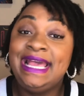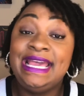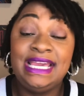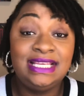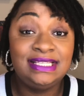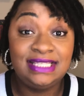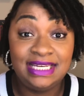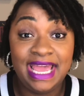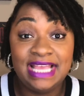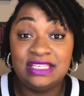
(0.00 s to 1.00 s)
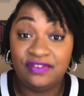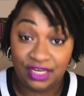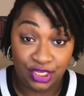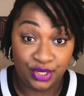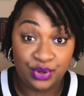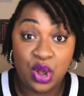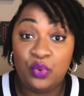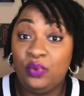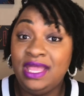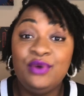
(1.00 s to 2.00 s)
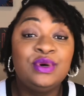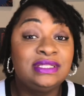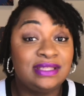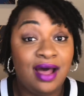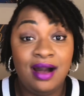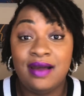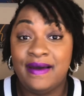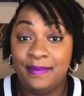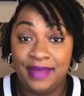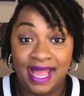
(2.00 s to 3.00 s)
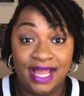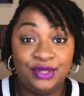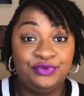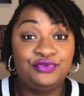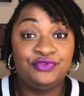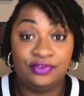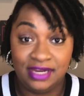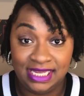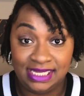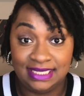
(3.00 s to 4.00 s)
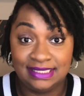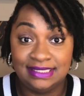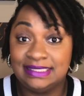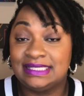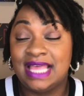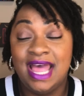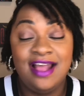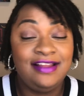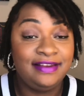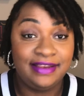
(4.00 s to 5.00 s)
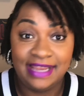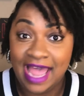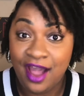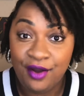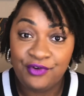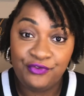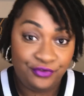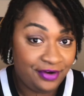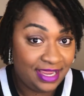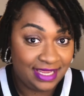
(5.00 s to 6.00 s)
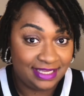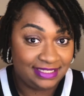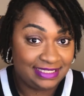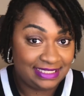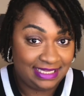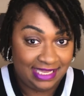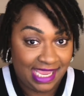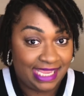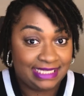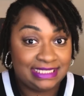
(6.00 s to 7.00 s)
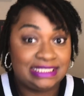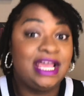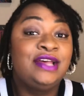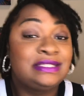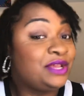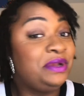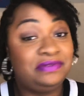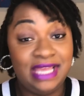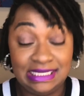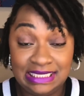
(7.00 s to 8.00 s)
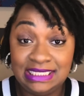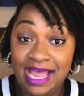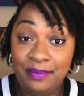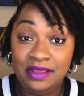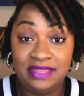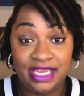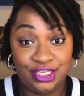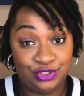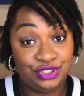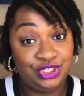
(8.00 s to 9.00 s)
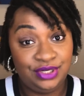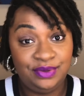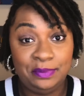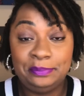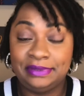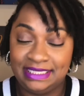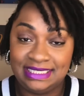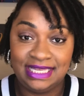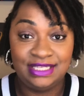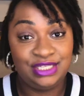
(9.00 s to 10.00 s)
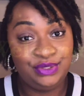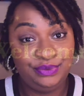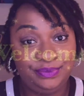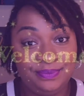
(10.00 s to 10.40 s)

In today's video, we will talk about Frizz. Lock Frizz, yes. So if that's a topic that interests you, please stay tuned.